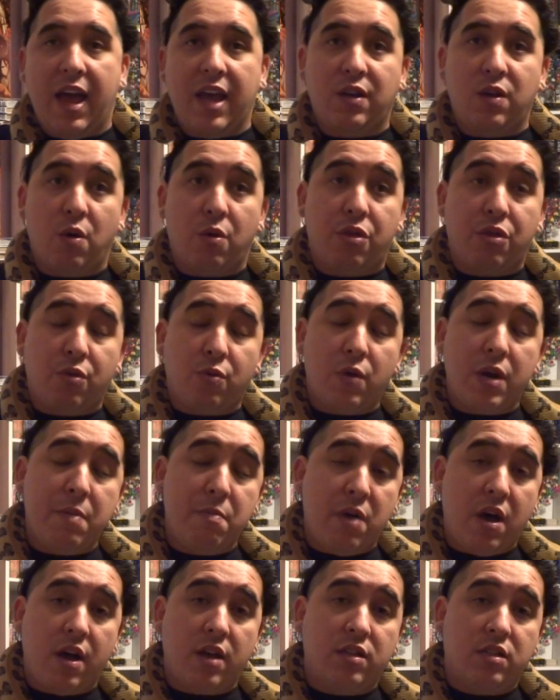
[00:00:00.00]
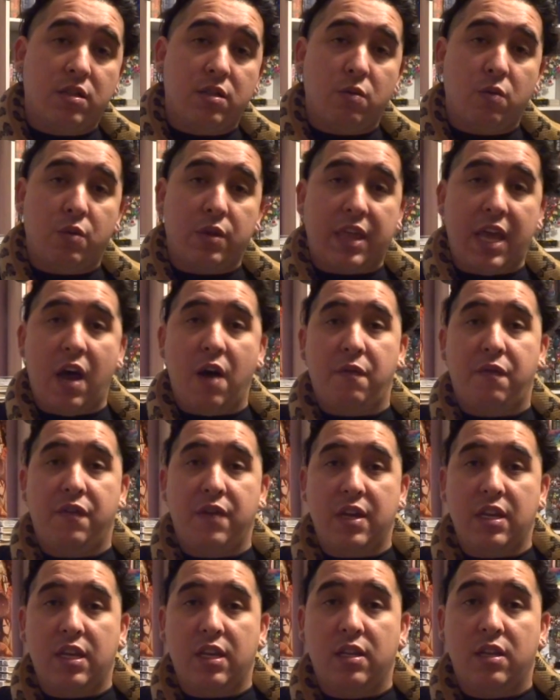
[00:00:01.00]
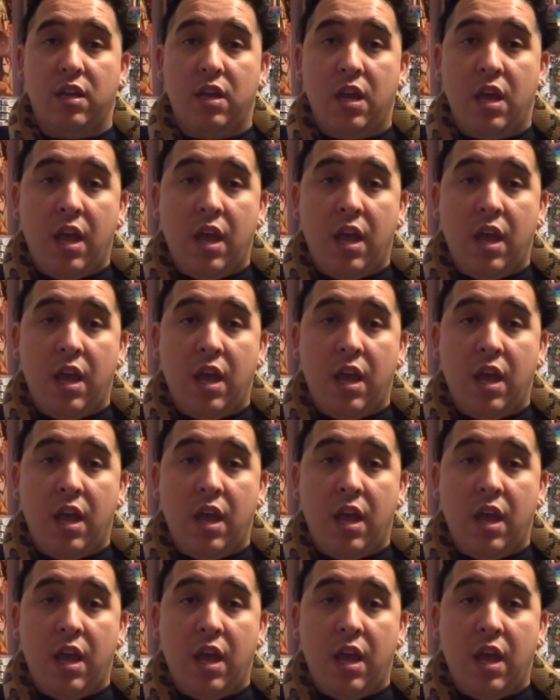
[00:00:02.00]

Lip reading: I go 3 months without feeding.